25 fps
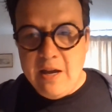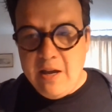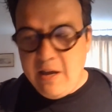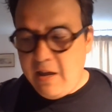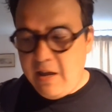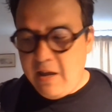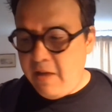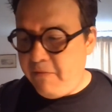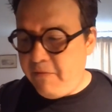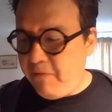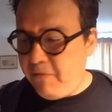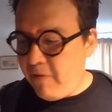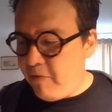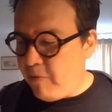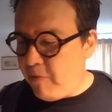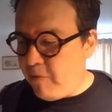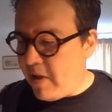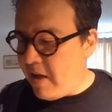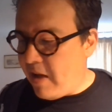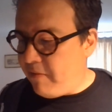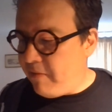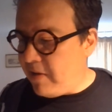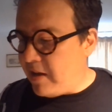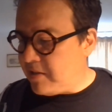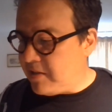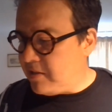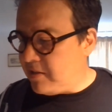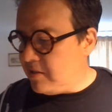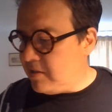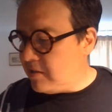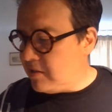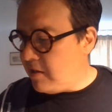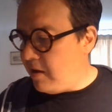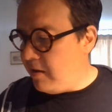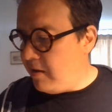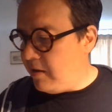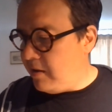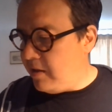If we have lessons
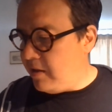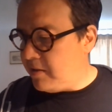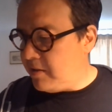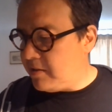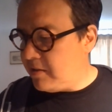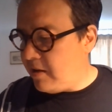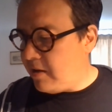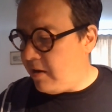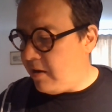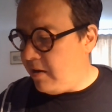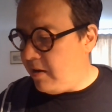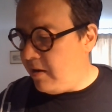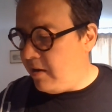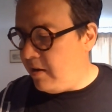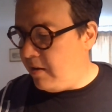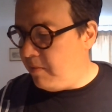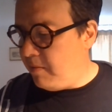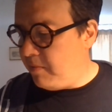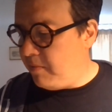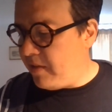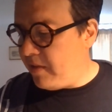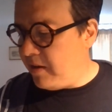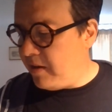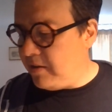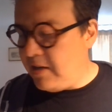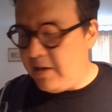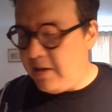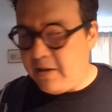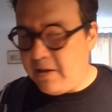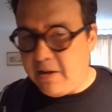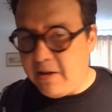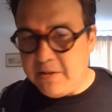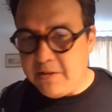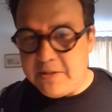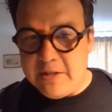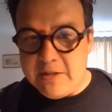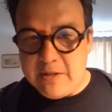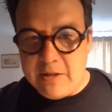like this that need
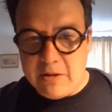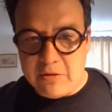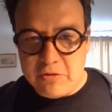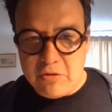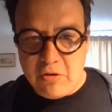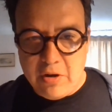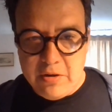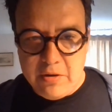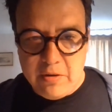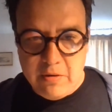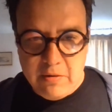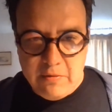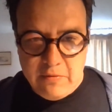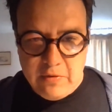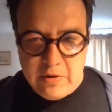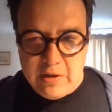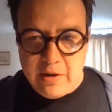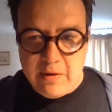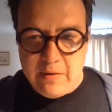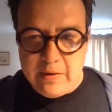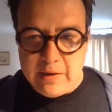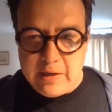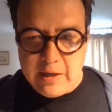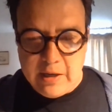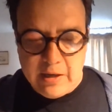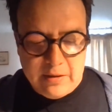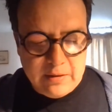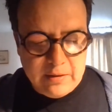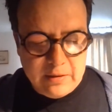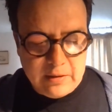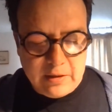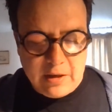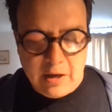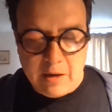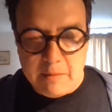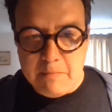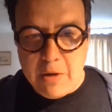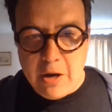answers, I'll try and do a video again.
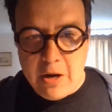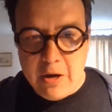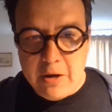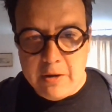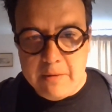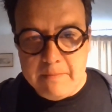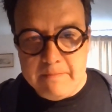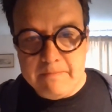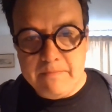Okay, bye.